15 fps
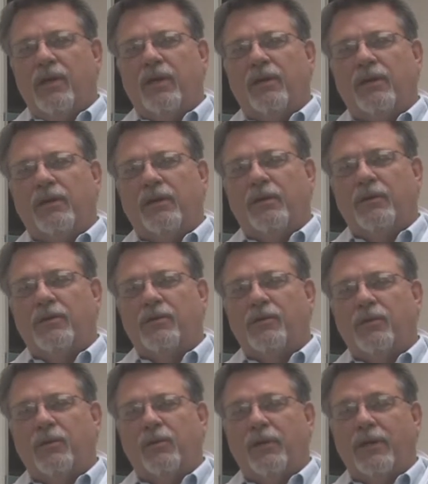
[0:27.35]

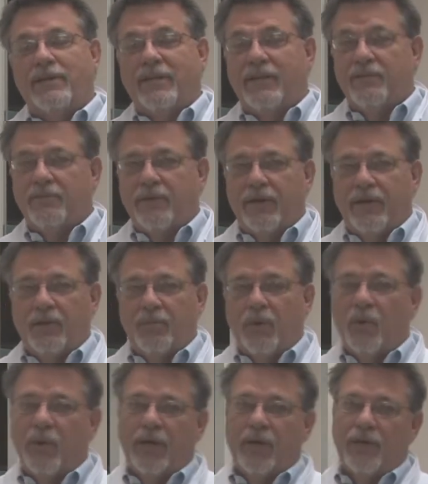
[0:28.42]
to identify it,
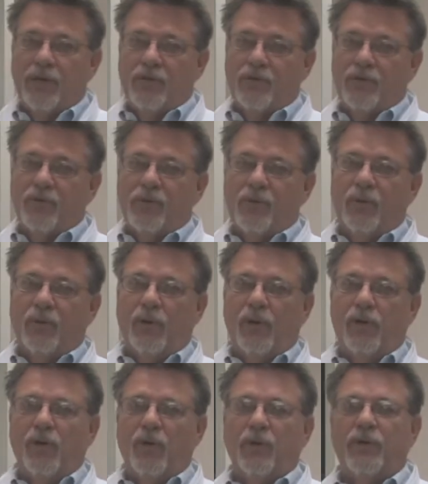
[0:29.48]
but we can also do
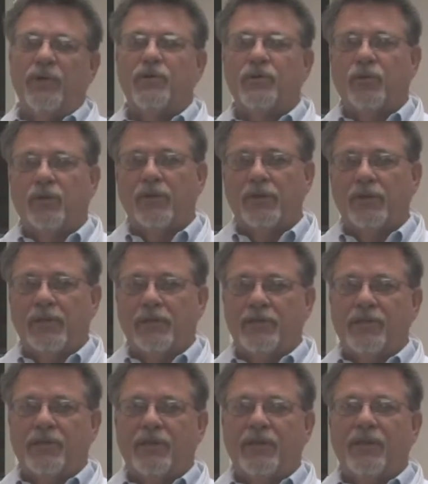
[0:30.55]
our own internal
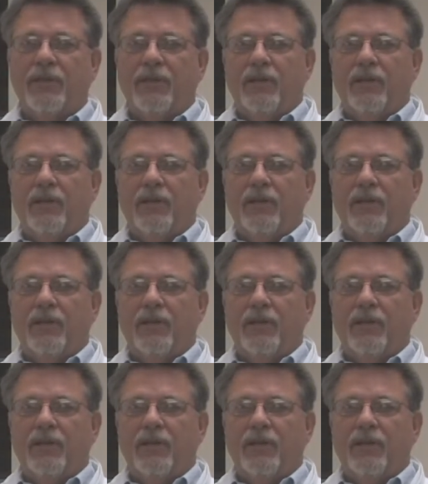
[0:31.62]
testing